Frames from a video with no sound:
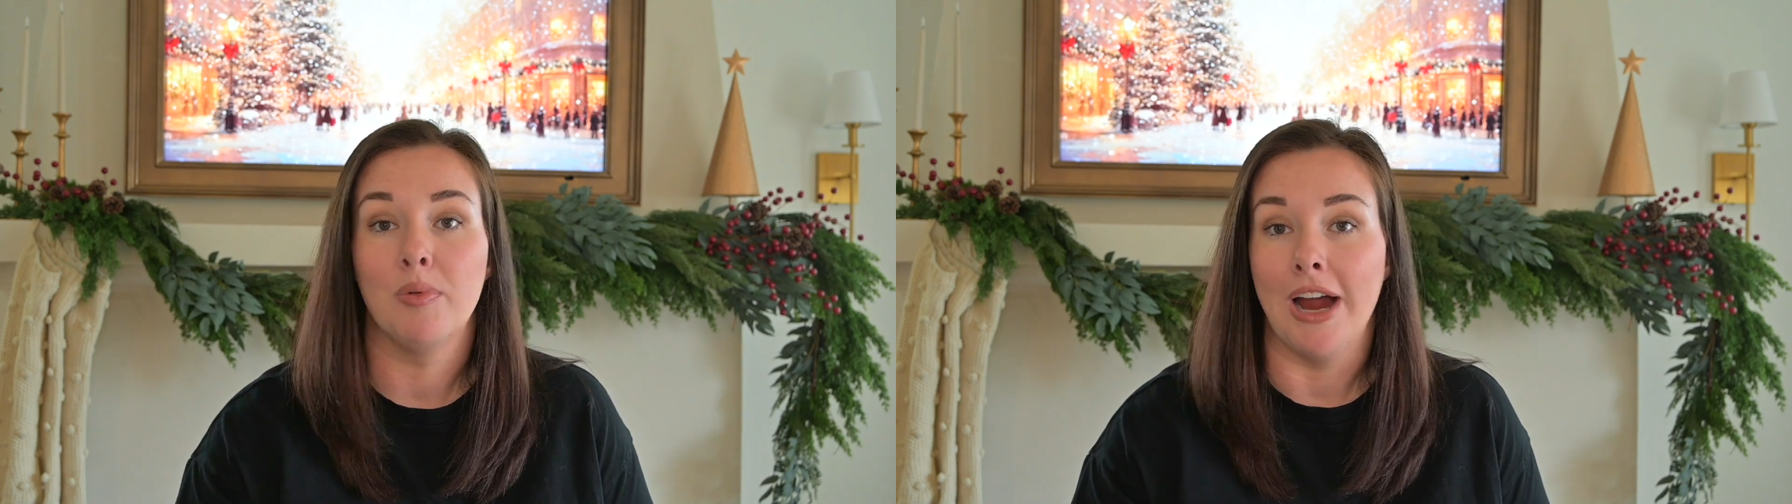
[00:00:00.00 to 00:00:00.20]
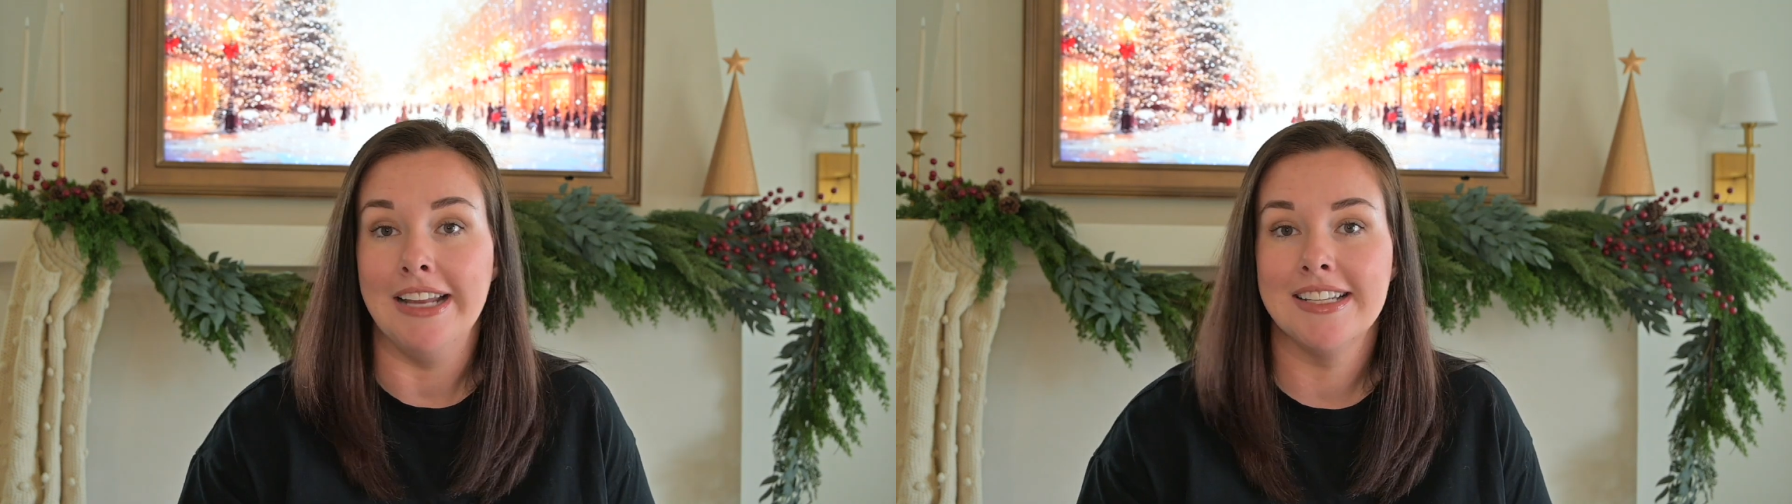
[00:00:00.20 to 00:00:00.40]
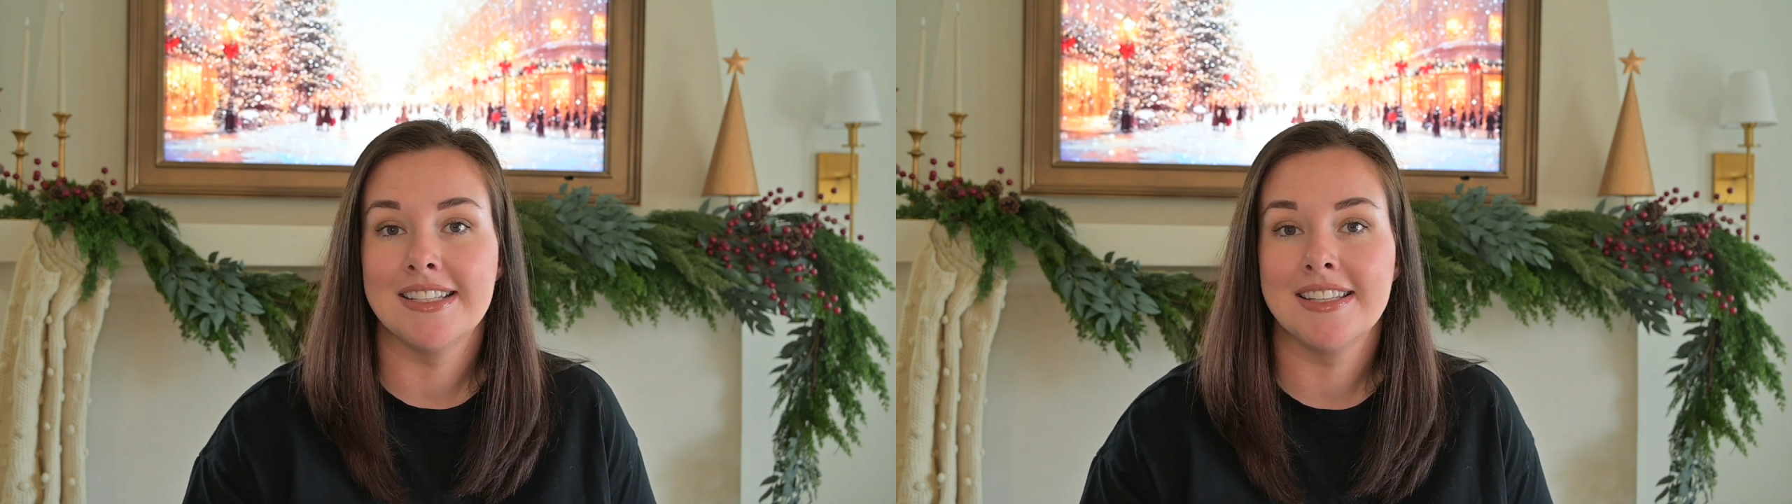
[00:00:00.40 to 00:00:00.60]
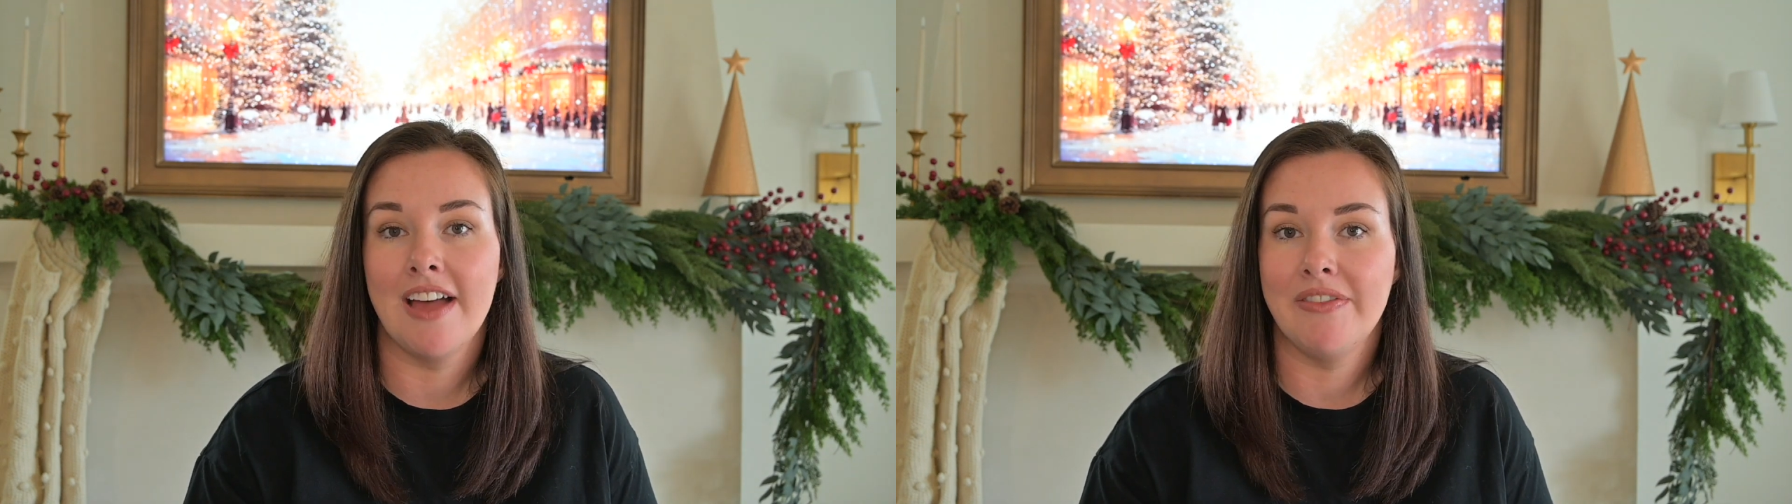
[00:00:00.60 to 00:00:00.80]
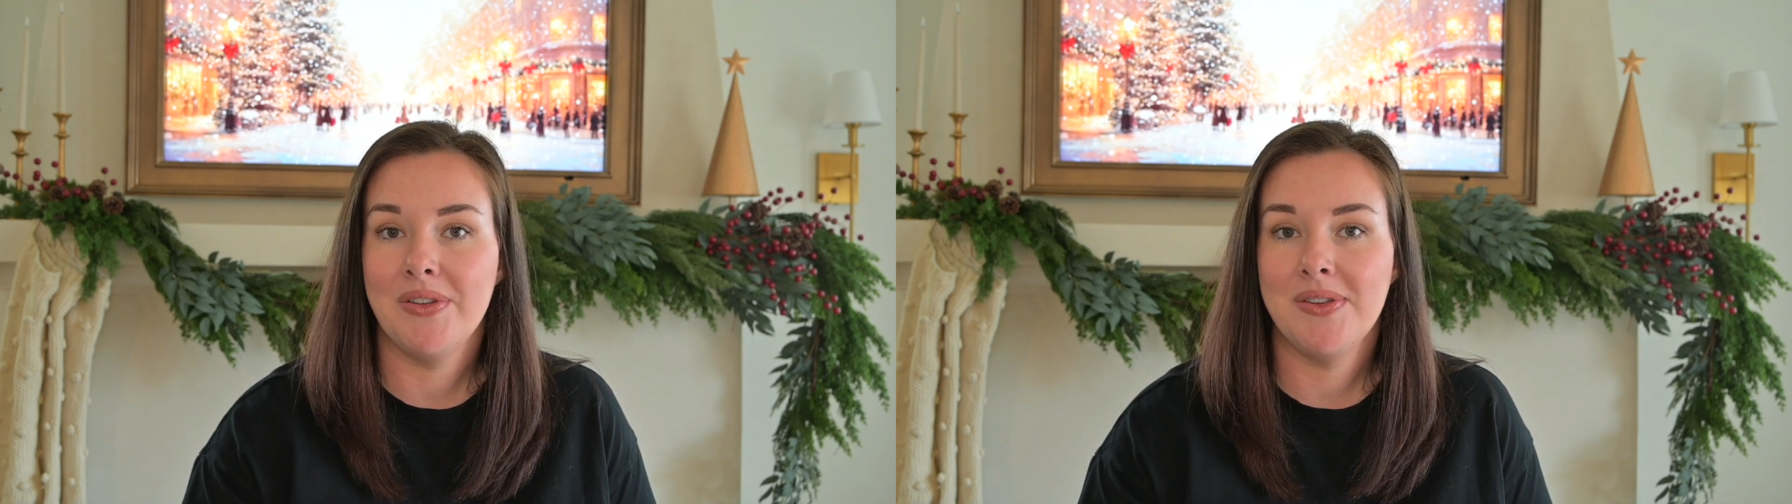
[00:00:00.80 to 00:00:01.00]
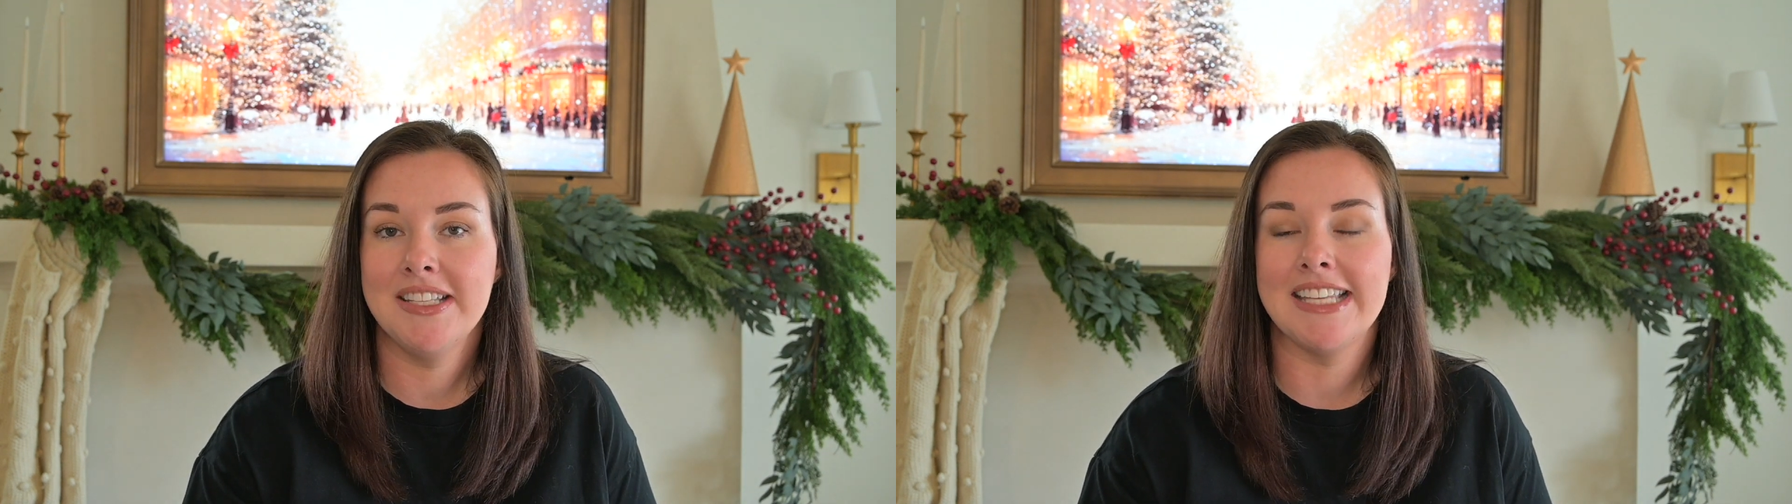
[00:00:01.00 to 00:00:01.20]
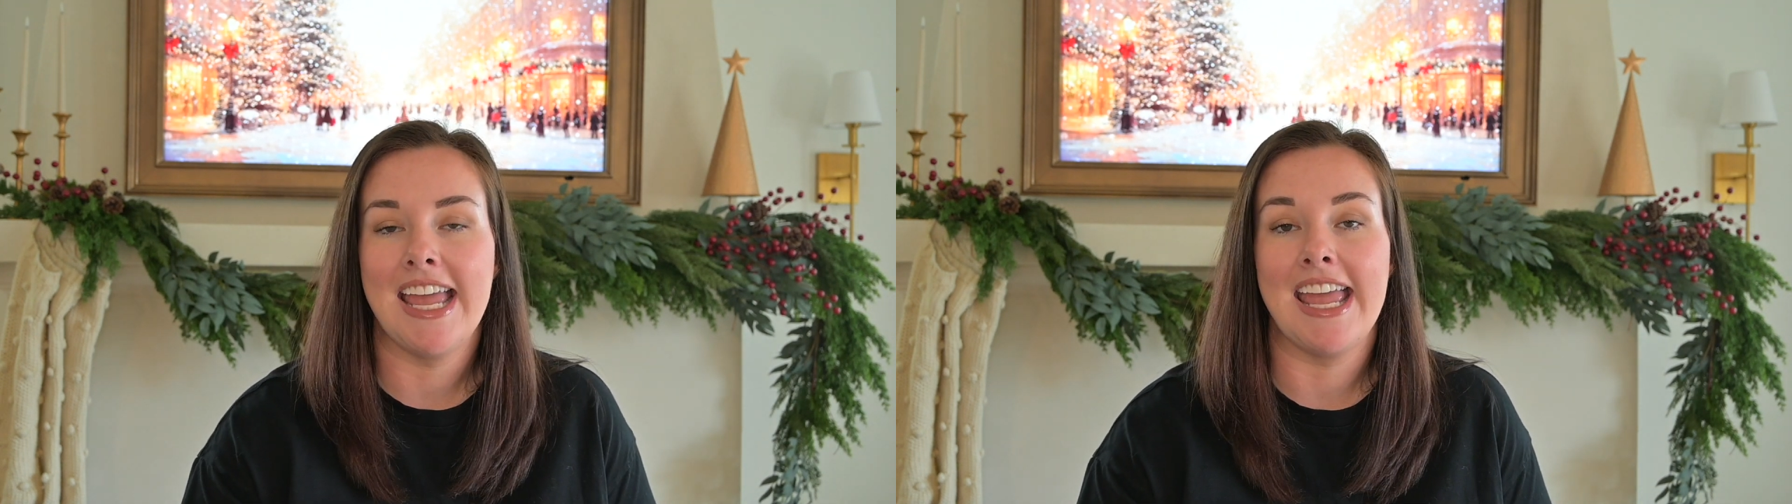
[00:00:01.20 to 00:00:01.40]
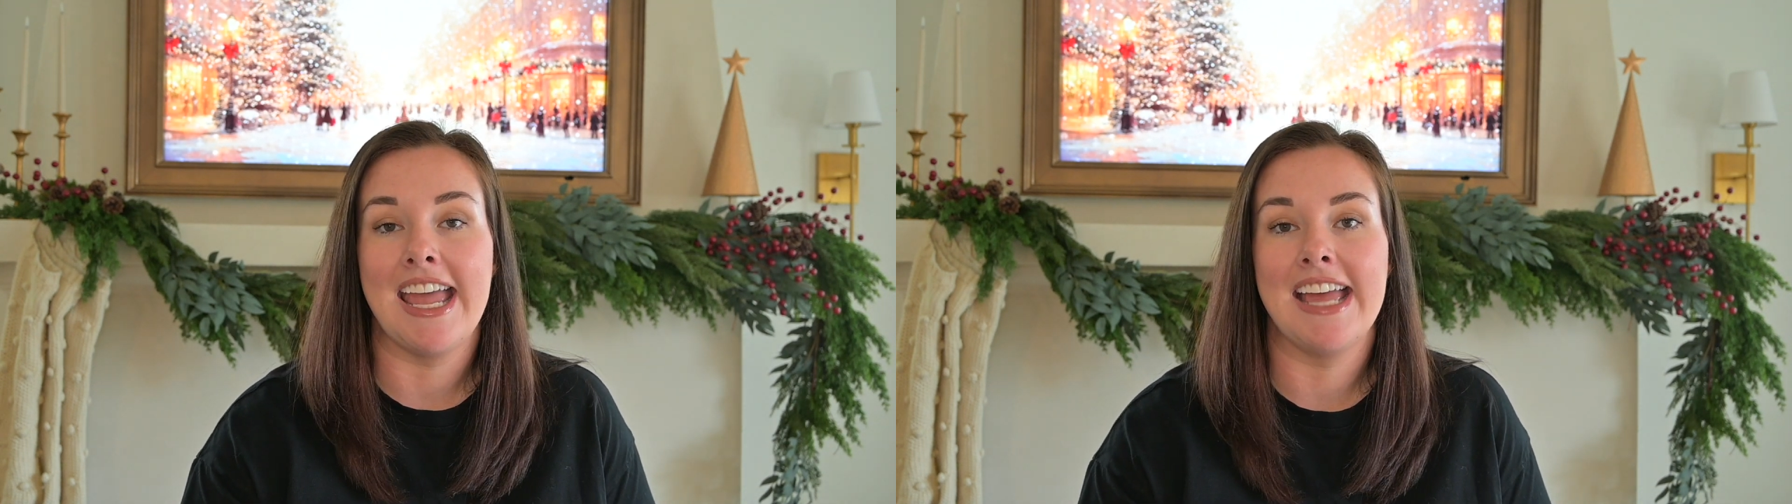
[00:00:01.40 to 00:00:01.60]
brightness levels
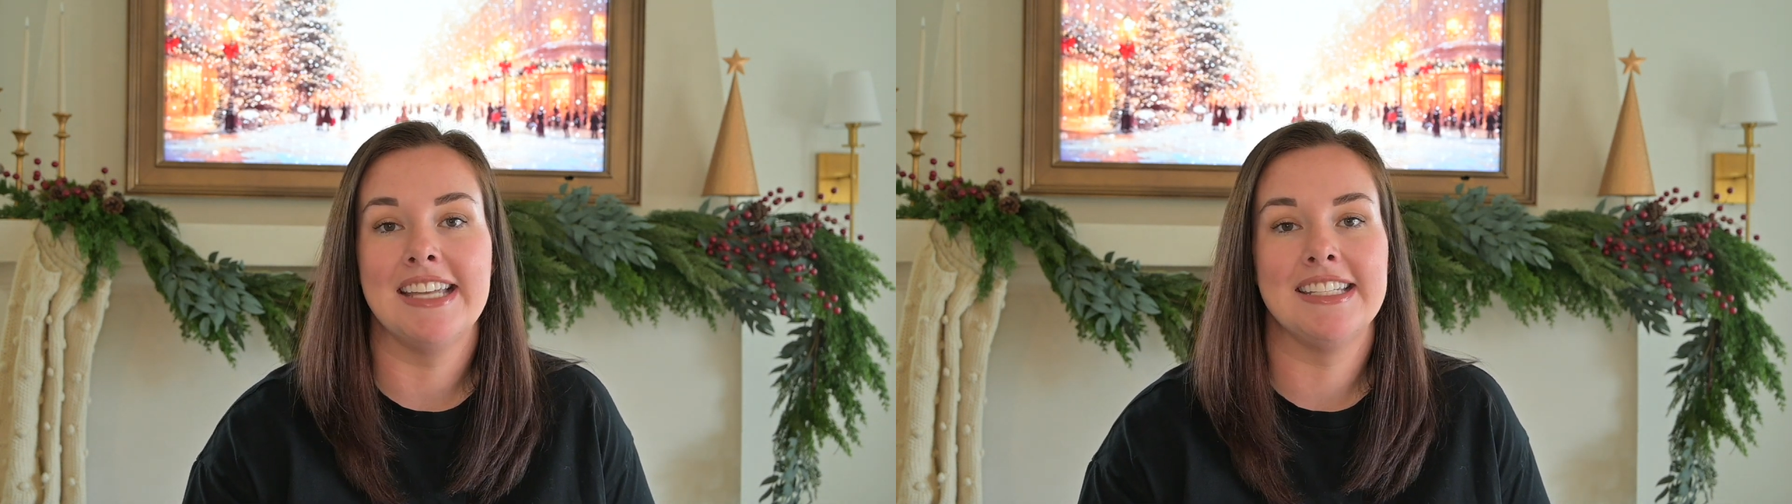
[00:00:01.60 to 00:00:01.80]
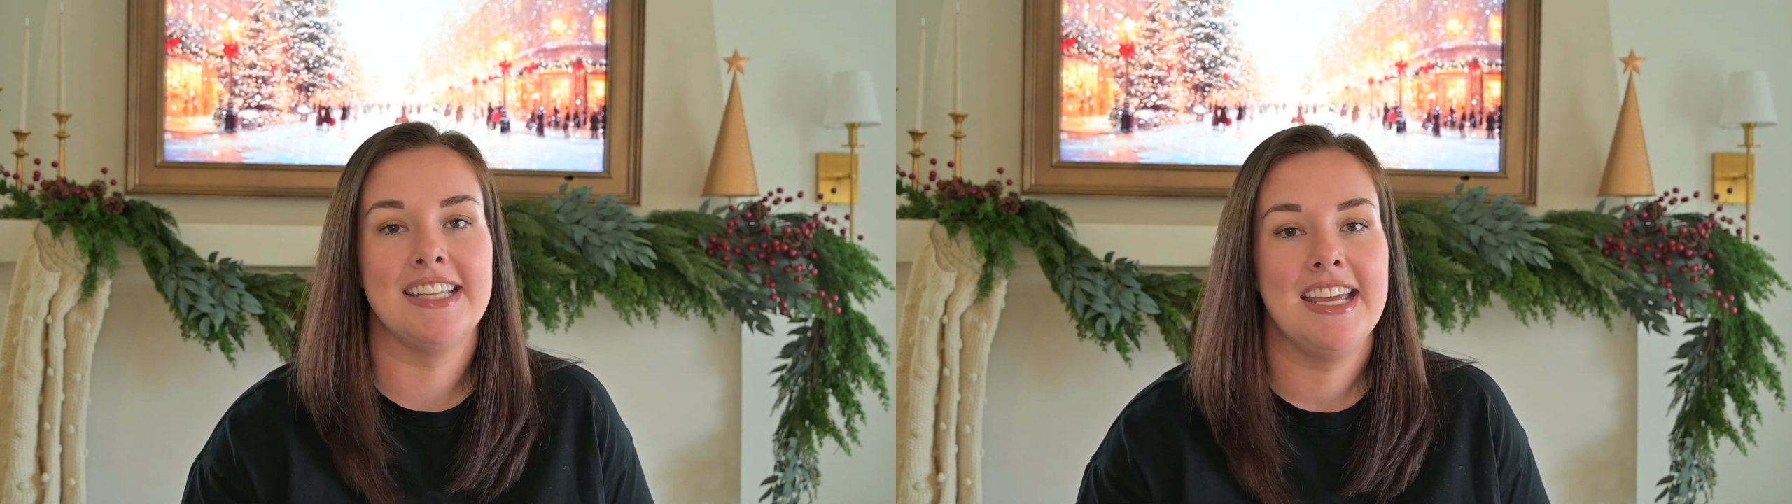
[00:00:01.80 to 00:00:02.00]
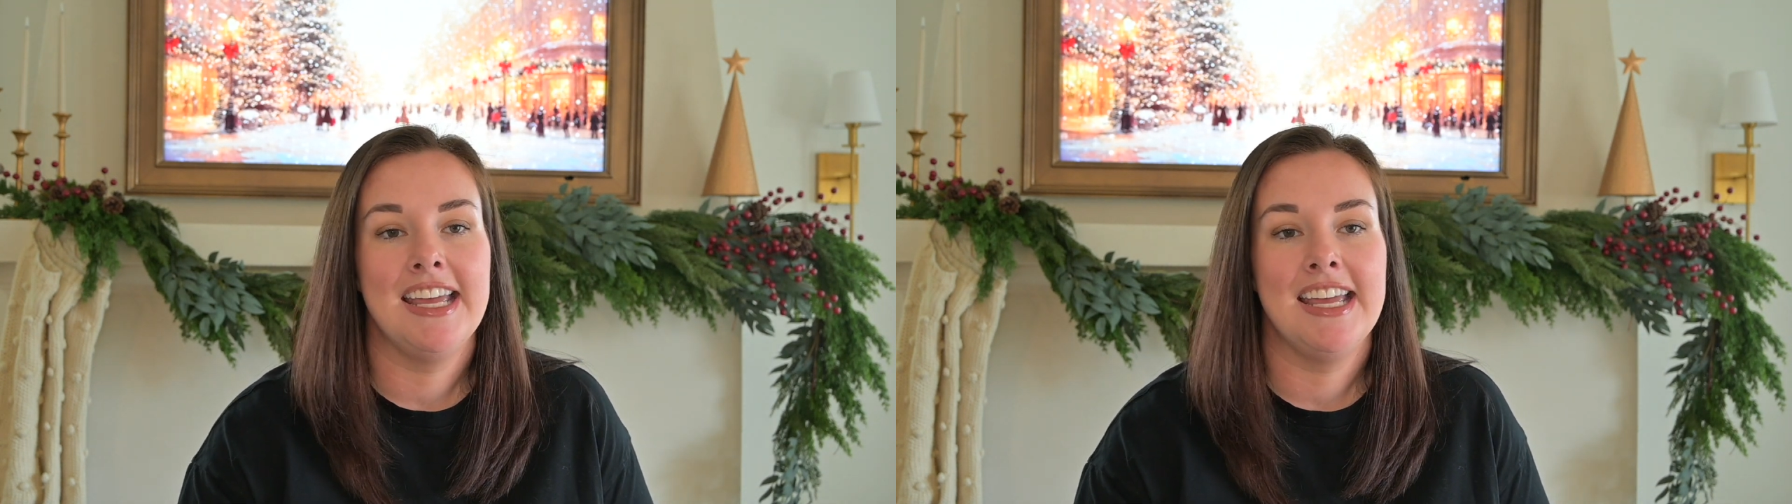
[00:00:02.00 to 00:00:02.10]
and